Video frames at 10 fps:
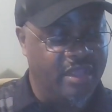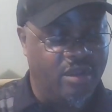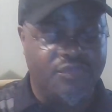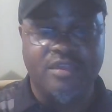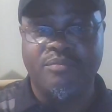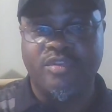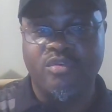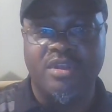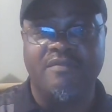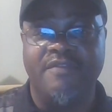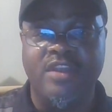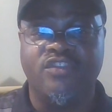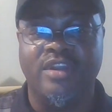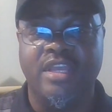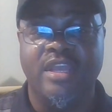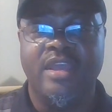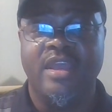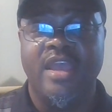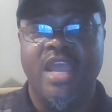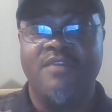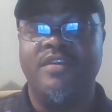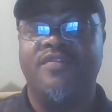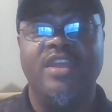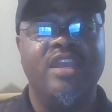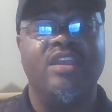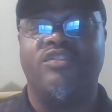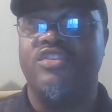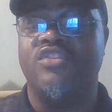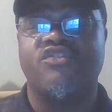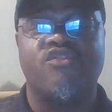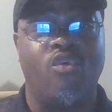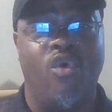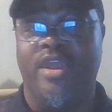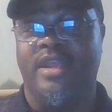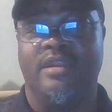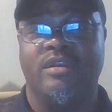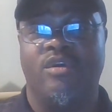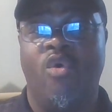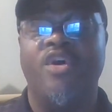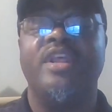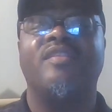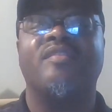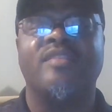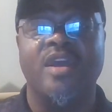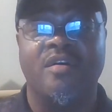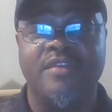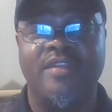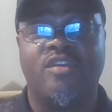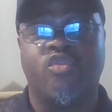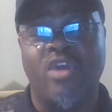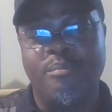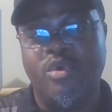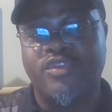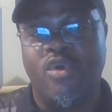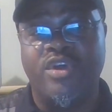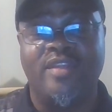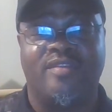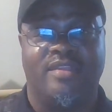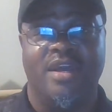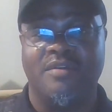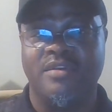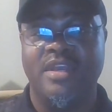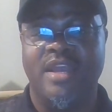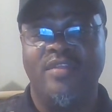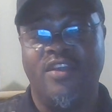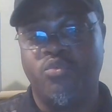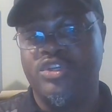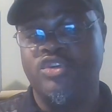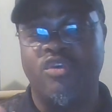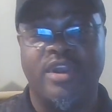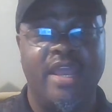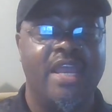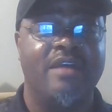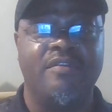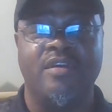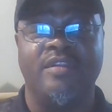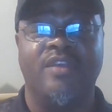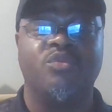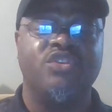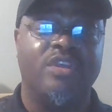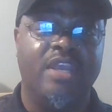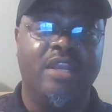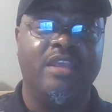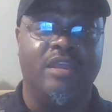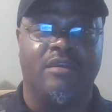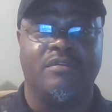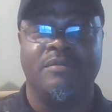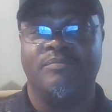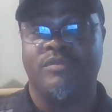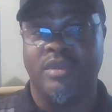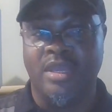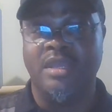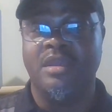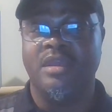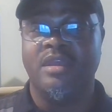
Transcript: else, into eventually everything is destroyed on itself. It crumbles on itself. And that's what you're going to have here. And that's what you're getting here. Okay.